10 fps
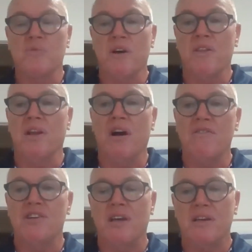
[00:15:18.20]
wear their
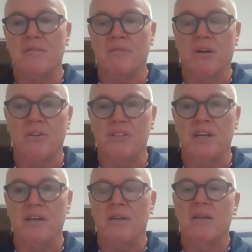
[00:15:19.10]
life jacket on
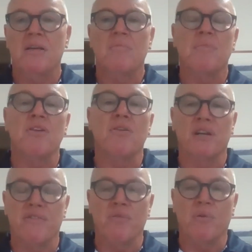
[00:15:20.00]
deck, but
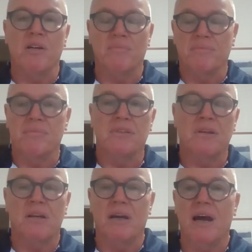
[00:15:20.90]
not everyone
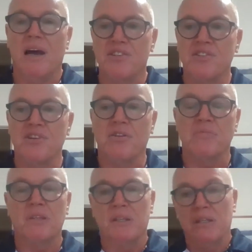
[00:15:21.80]
harnesses
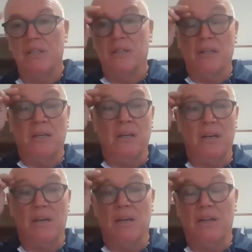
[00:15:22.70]
on.
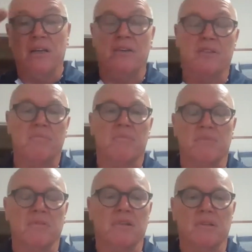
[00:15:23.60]
And
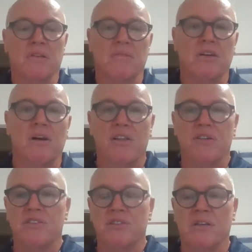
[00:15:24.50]
the guy
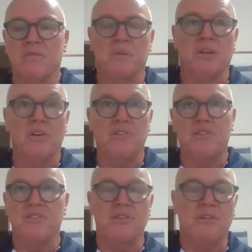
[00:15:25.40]
that we
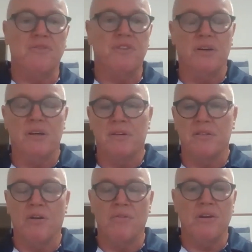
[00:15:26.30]
lost just off the
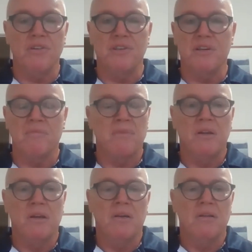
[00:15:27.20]
Gold Coast here,
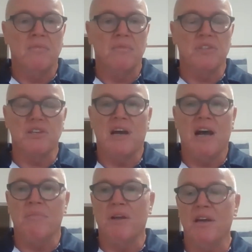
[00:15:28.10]
it was a
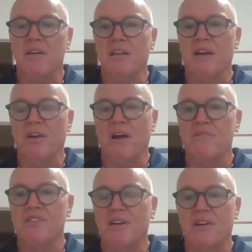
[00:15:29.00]
calm day. Didn't have a
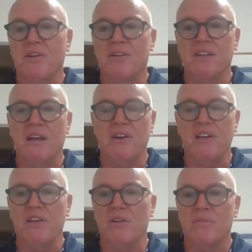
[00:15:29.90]
life jacket on, didn't have
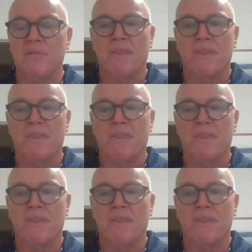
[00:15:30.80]
anything on.